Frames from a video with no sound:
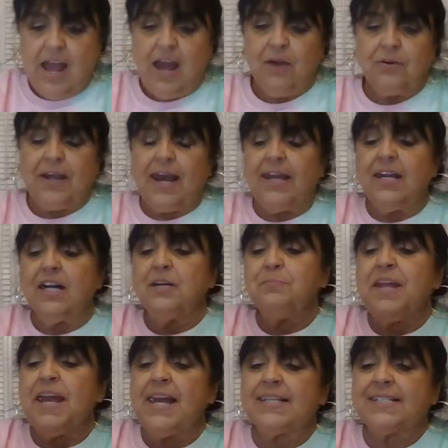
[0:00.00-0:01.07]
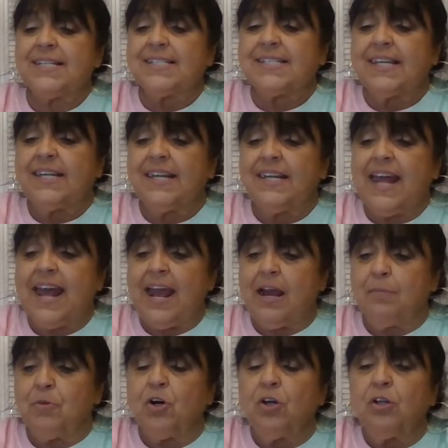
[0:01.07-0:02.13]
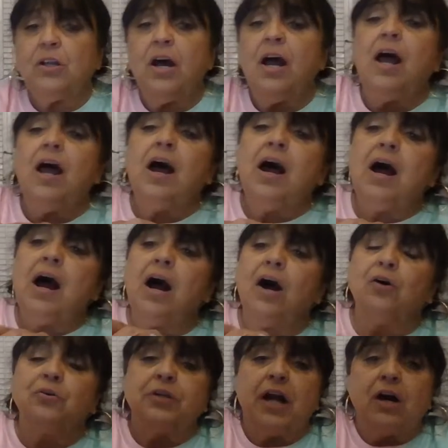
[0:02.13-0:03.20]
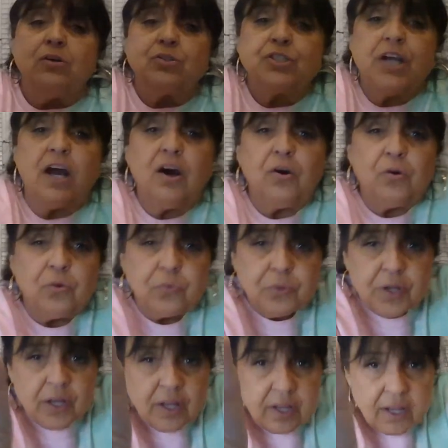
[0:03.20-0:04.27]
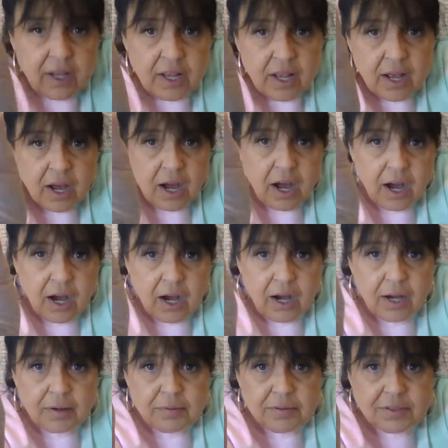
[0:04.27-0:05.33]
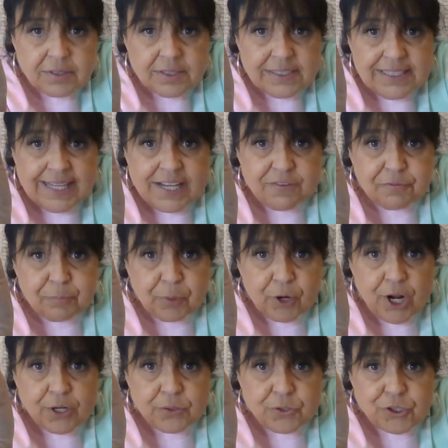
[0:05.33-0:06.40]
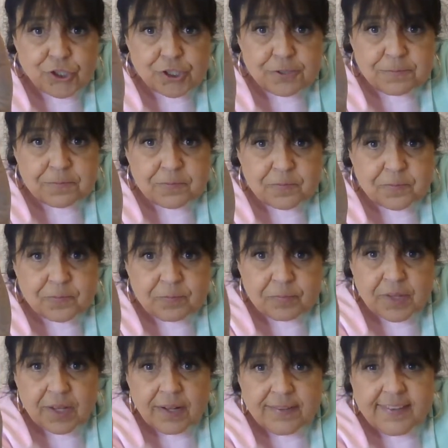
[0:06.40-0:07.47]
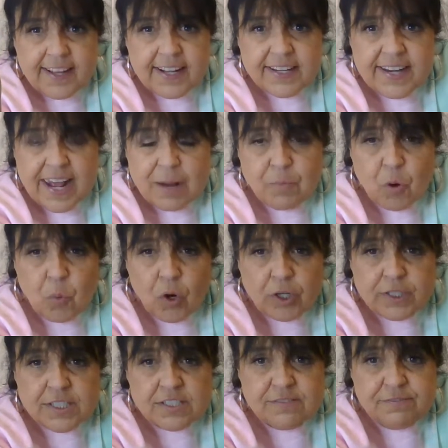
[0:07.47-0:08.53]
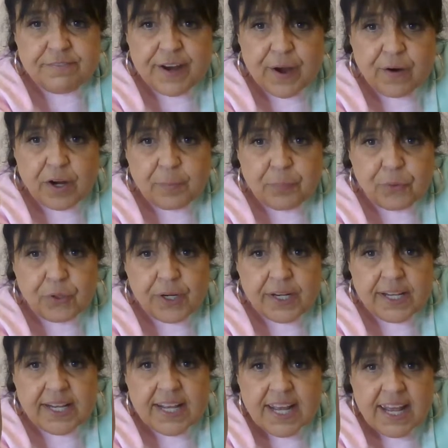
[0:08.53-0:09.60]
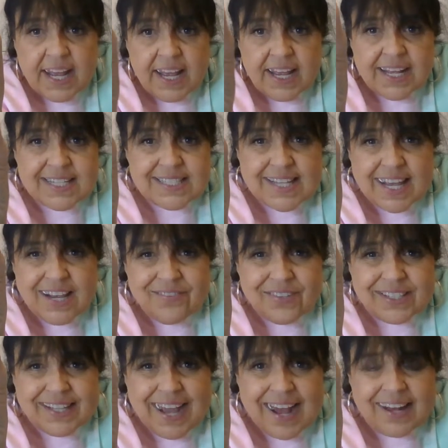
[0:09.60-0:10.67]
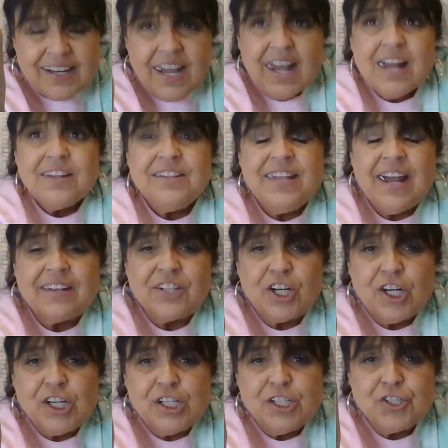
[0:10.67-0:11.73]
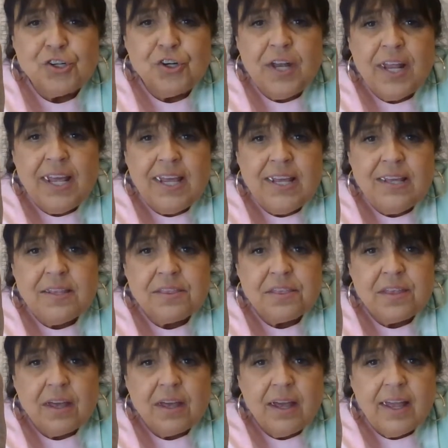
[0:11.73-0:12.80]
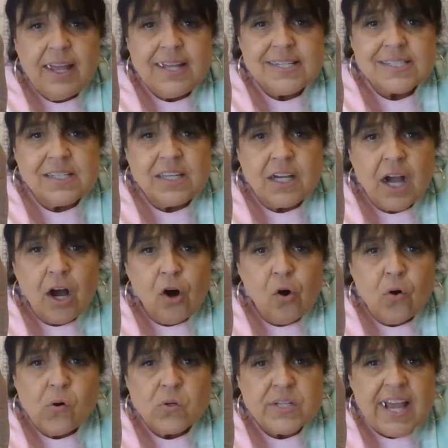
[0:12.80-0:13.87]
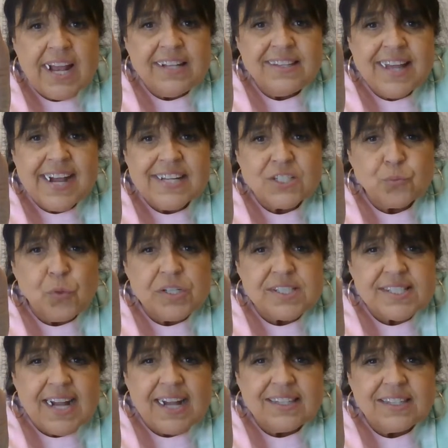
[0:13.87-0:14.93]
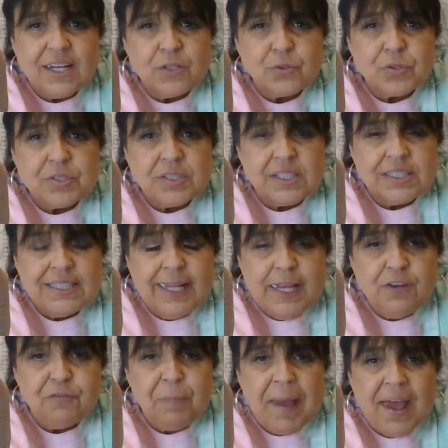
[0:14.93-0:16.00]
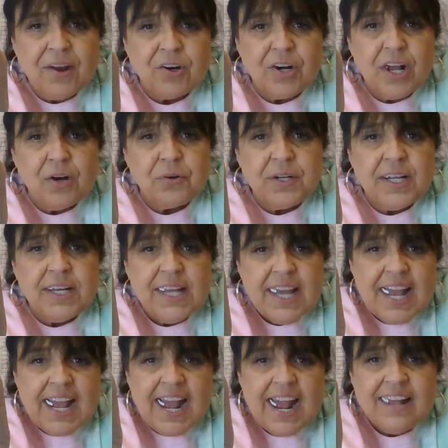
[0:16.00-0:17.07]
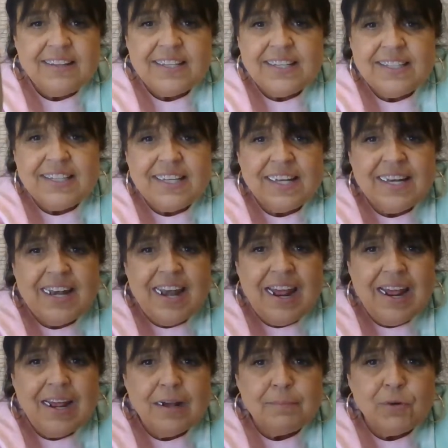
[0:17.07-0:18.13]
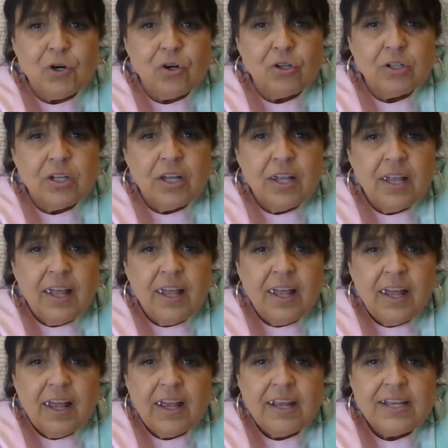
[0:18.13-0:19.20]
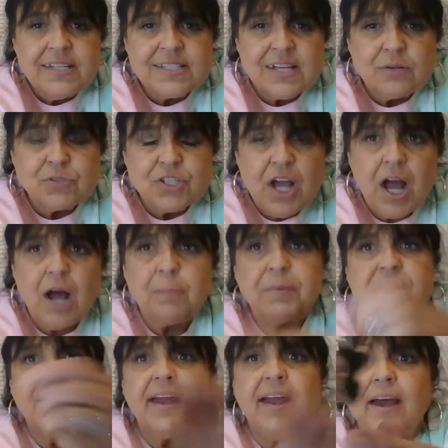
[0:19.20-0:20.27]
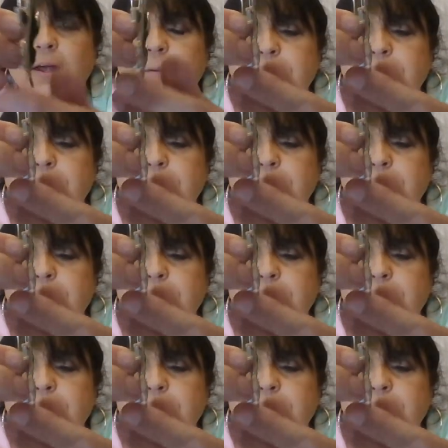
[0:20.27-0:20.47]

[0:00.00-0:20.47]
Okay, up next is an enamel on gold tone leaf brooch. The enamel work is very pretty. It's even got, now the underneath is gold, and that's what's got the leaf pattern on it. And then the enamel is on top of that.